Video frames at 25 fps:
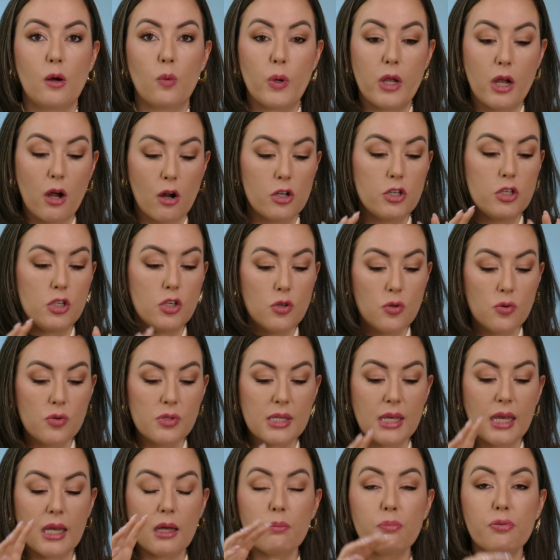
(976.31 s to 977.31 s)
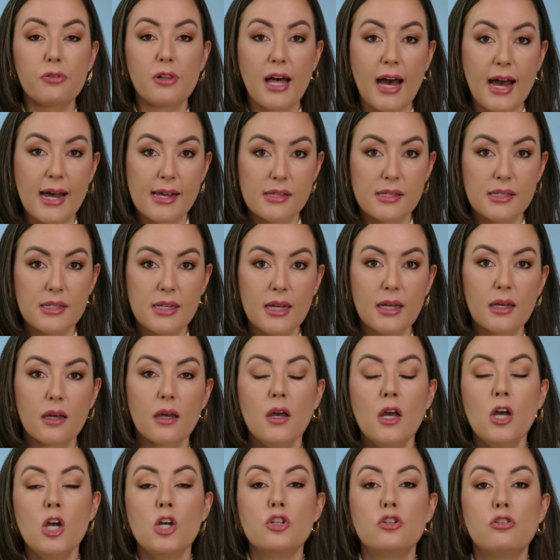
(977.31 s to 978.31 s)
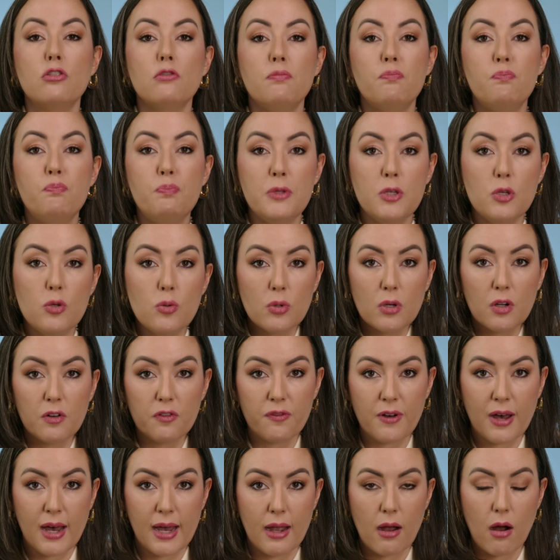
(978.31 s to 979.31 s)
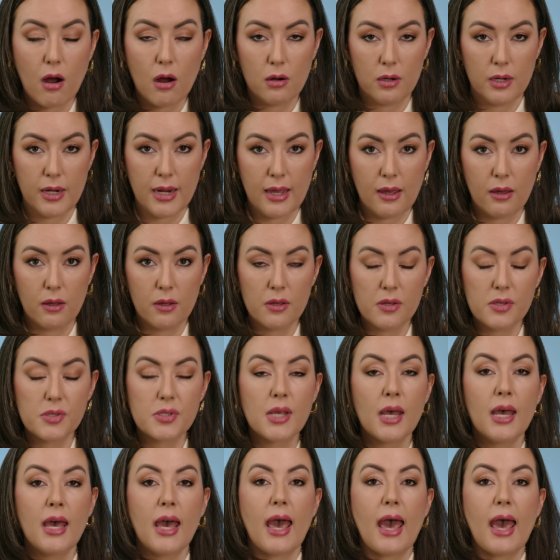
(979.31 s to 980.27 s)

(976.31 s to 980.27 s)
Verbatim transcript: We are using plastic to beautify our nails